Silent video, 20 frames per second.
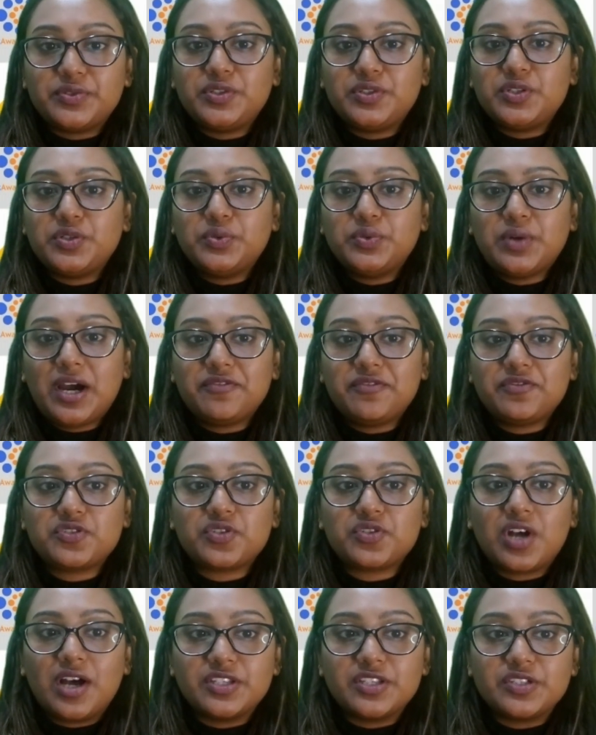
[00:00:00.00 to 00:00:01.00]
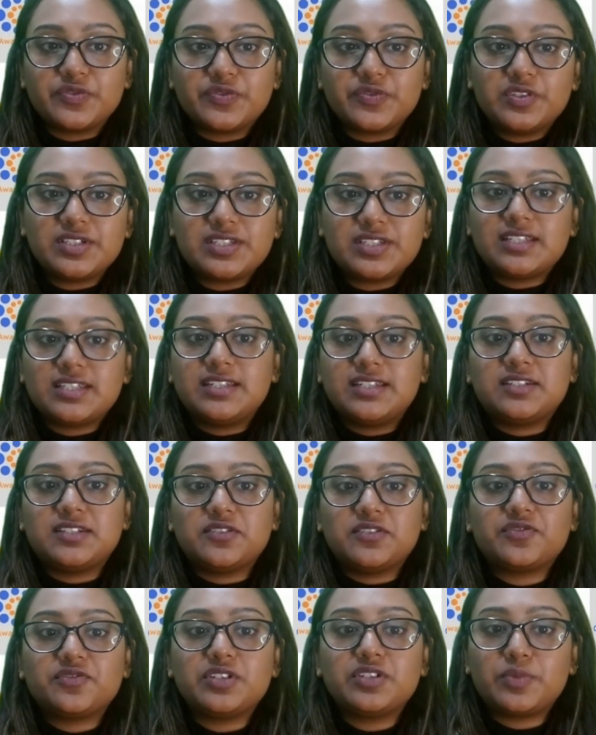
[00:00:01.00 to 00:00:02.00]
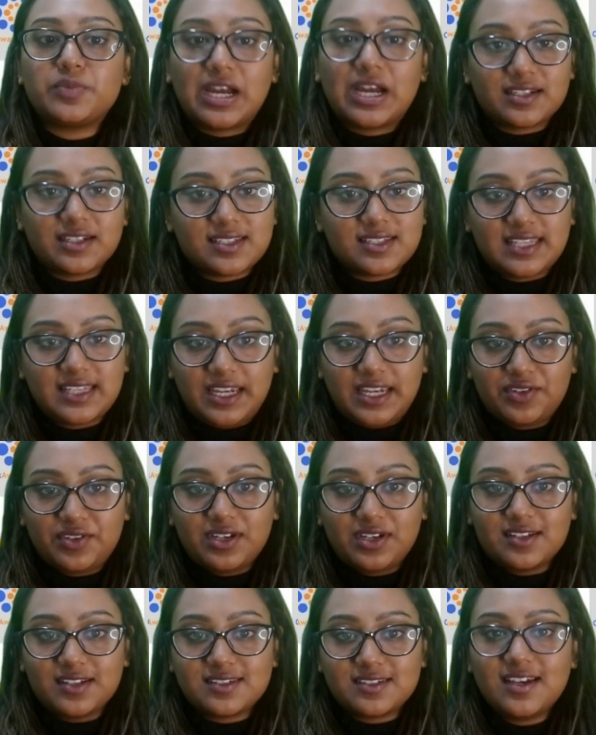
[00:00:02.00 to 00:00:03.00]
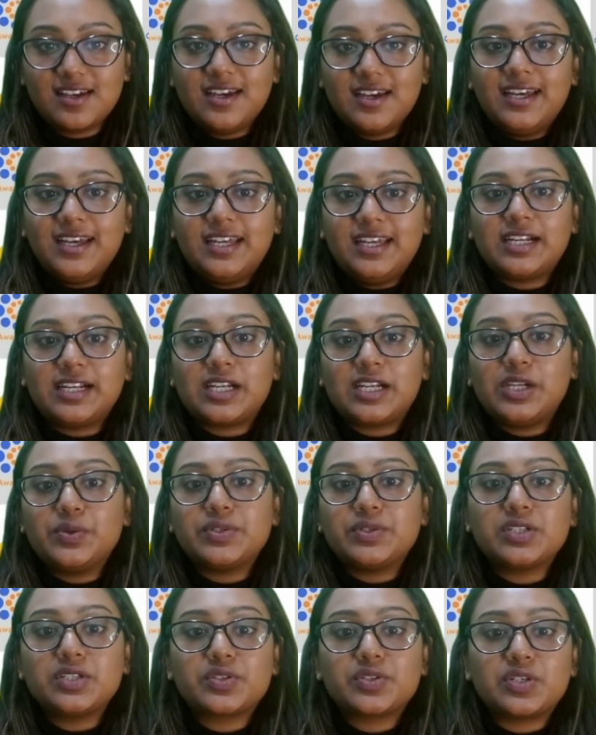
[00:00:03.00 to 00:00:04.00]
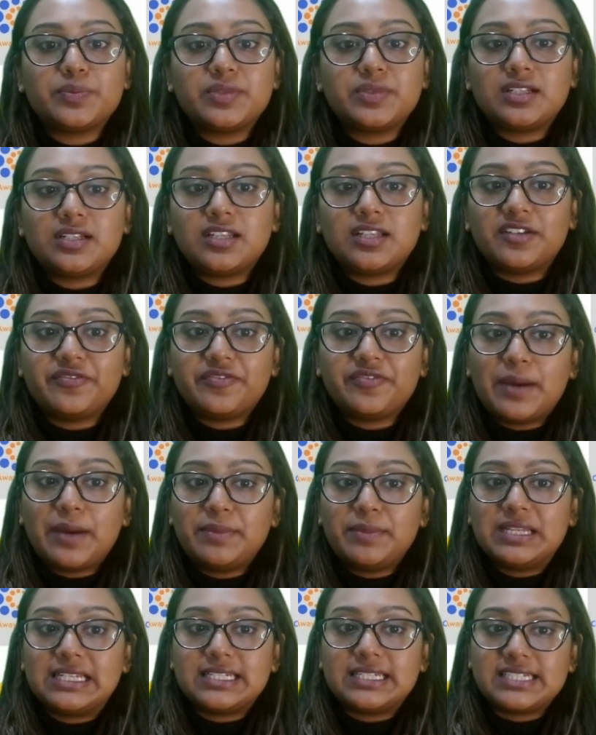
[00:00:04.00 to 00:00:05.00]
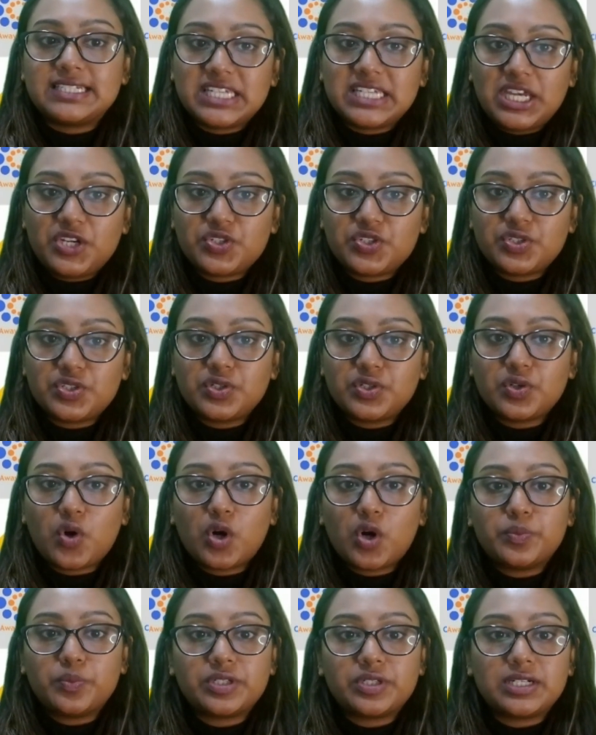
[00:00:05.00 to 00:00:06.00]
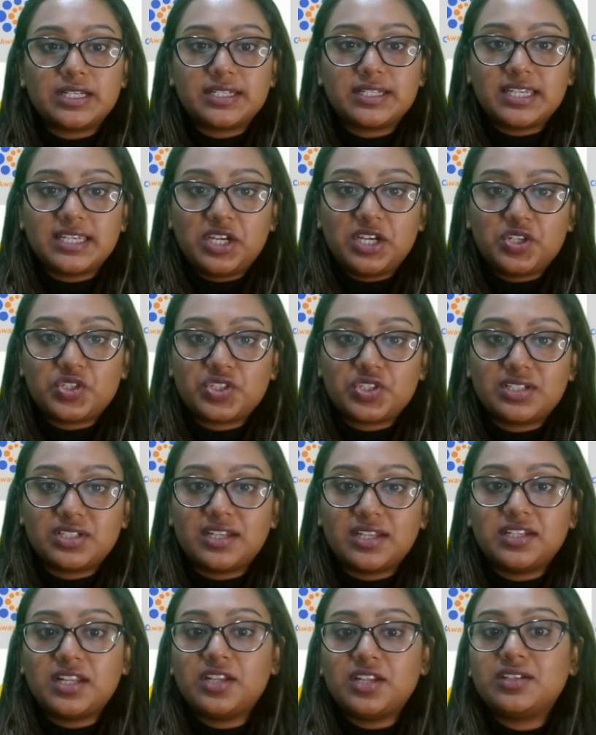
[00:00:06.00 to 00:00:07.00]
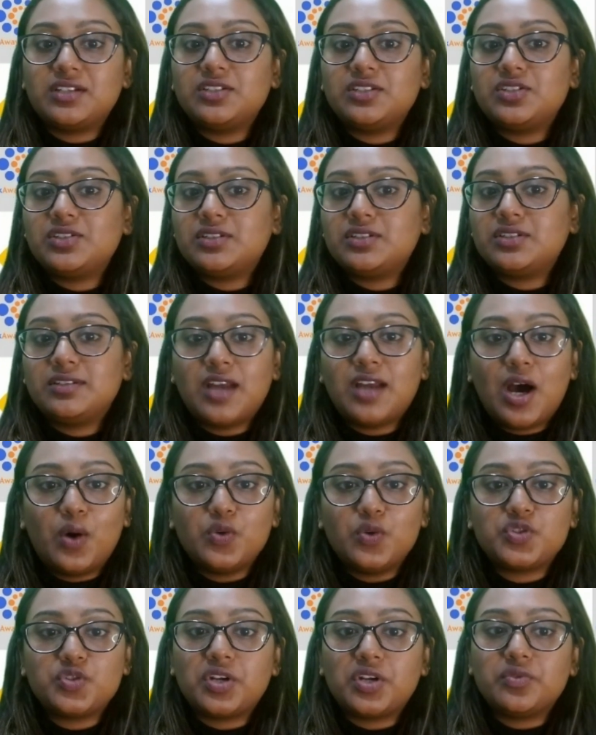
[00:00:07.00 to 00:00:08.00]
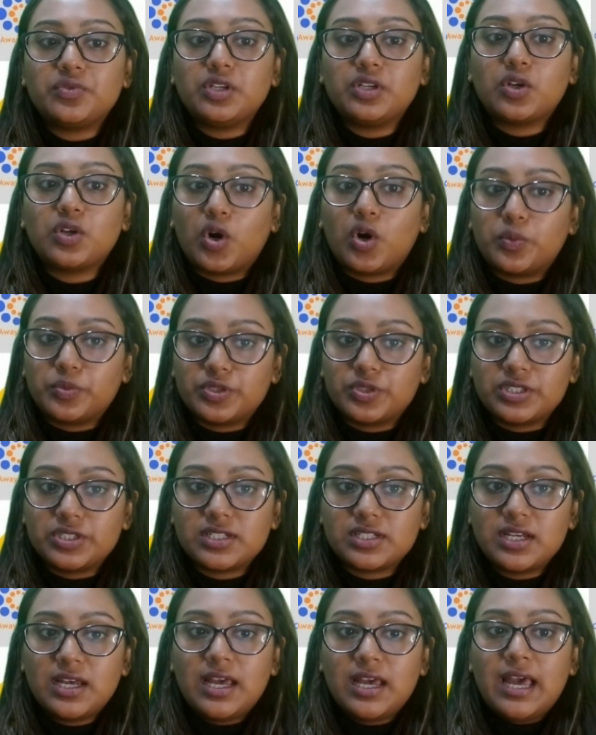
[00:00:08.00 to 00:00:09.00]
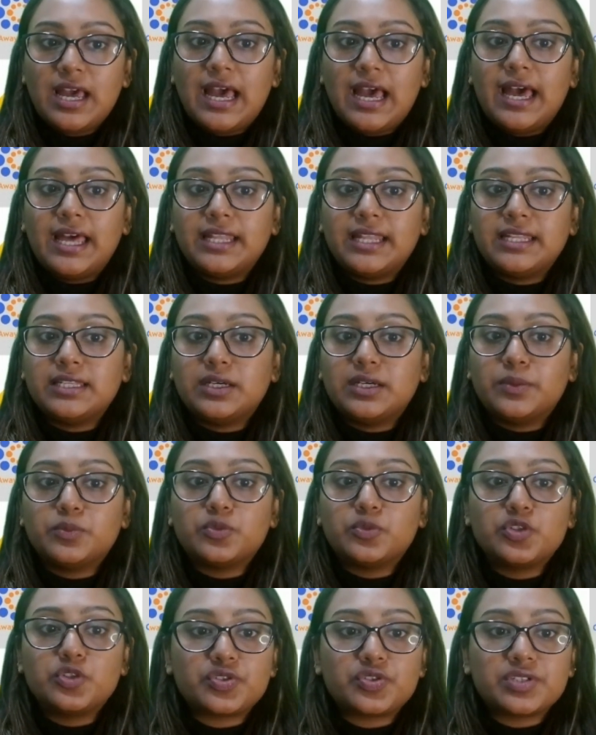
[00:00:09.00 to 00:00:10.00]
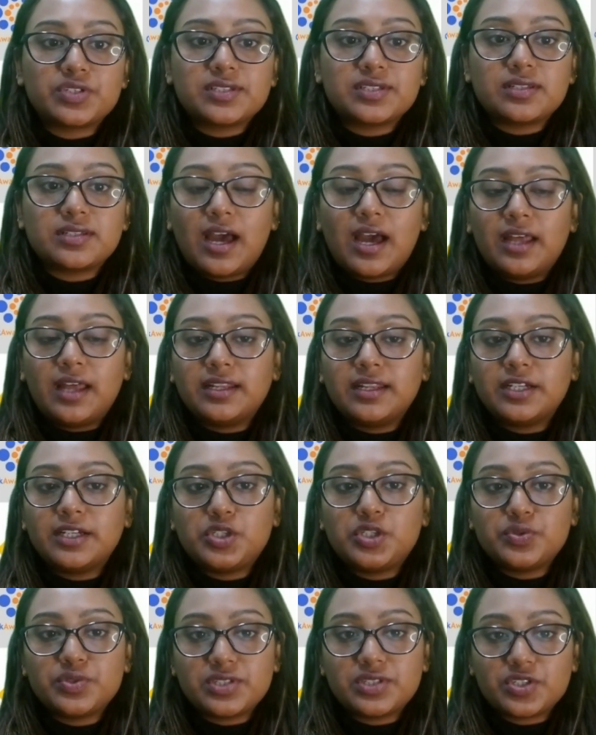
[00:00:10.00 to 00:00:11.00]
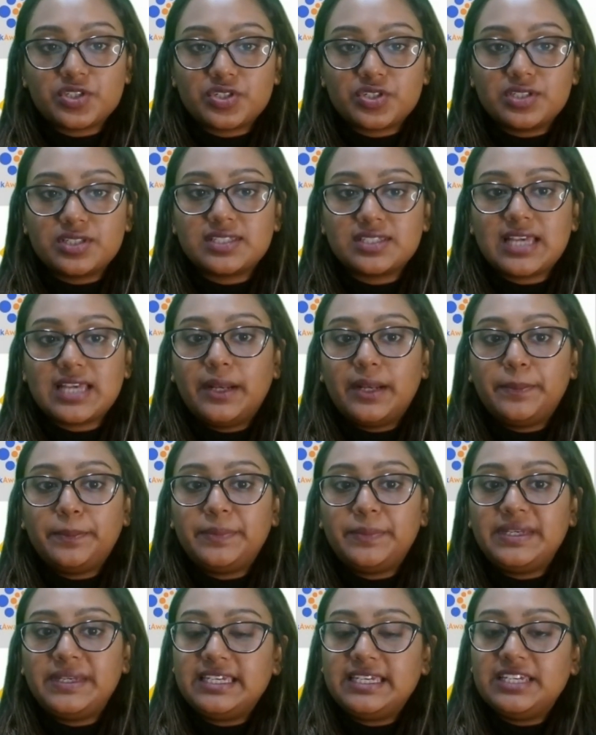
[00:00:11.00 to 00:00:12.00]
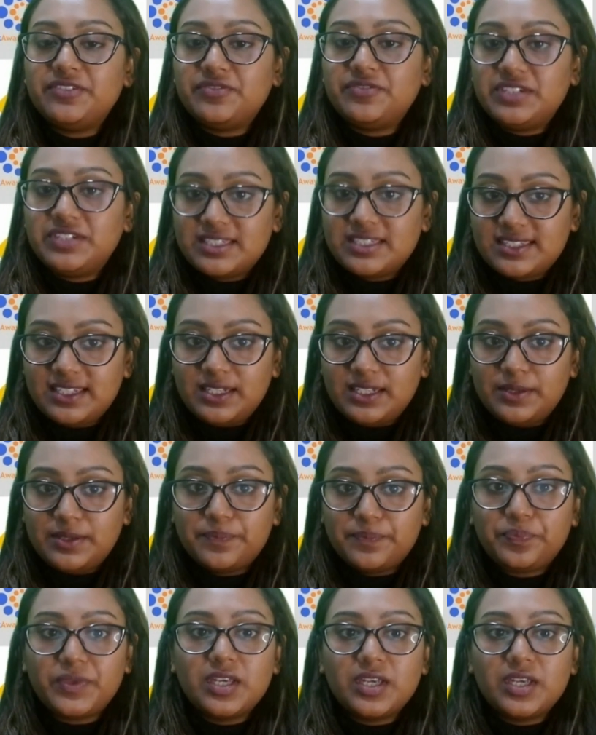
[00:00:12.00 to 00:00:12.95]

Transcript: you have transversed in different practice areas, including criminal and family litigation, corporate litigation, and then now general corporate and mergers and acquisitions and PEVC.